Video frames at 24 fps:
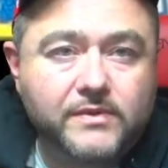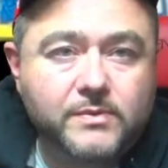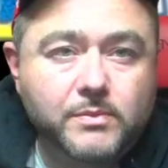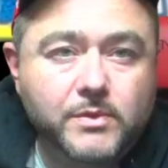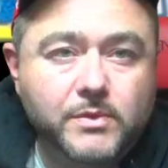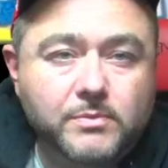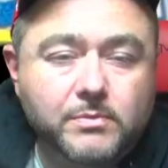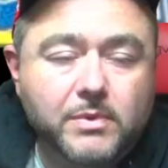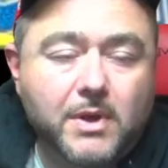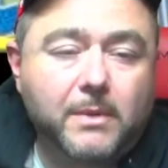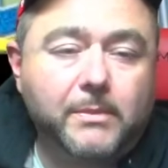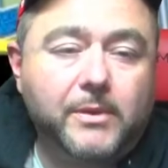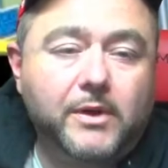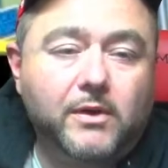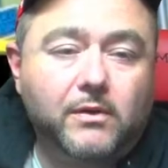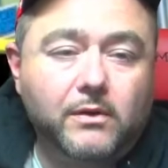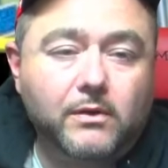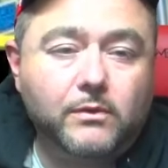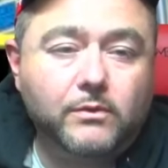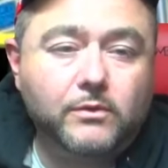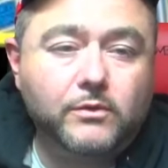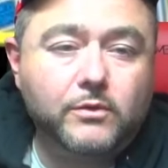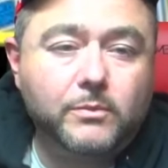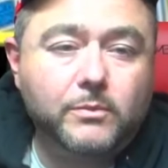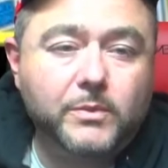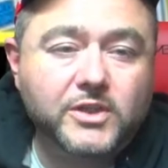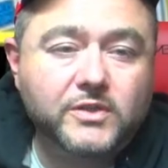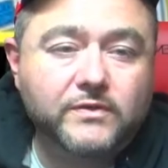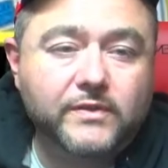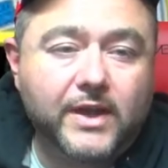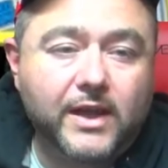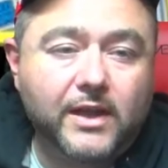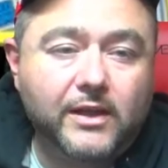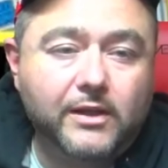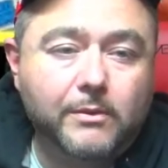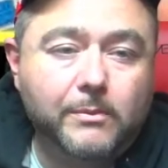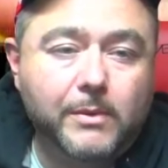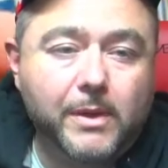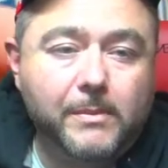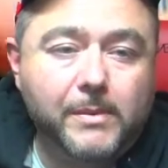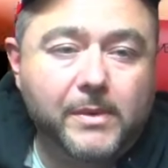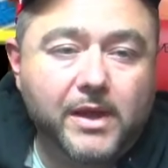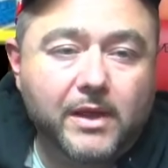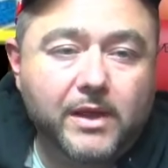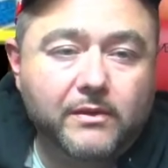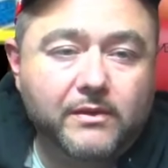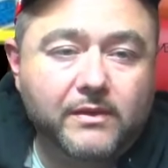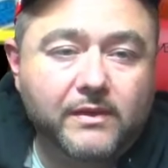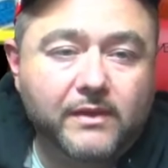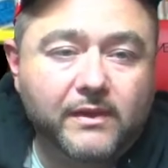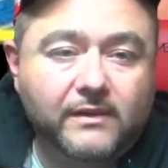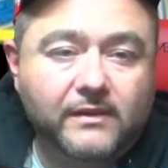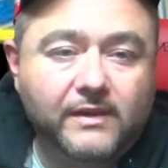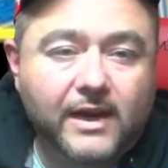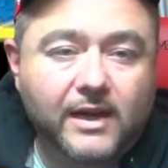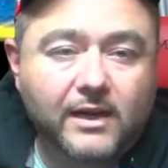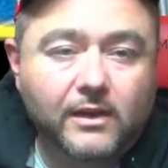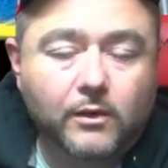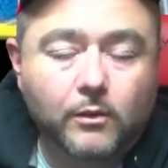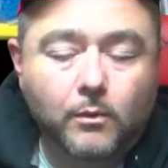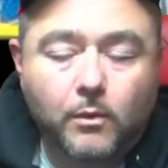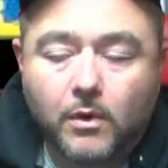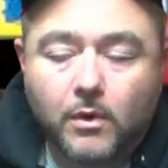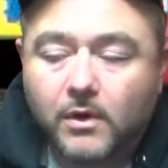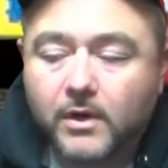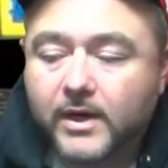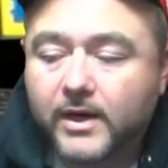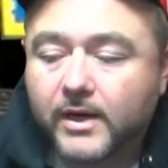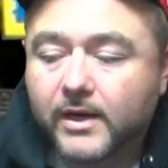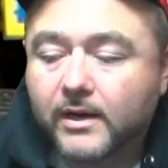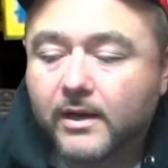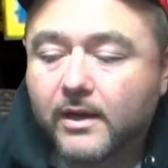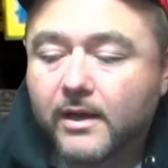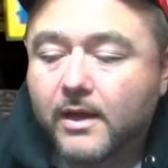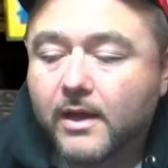which probably don't hold too much value, maybe other than the Tyler Warren.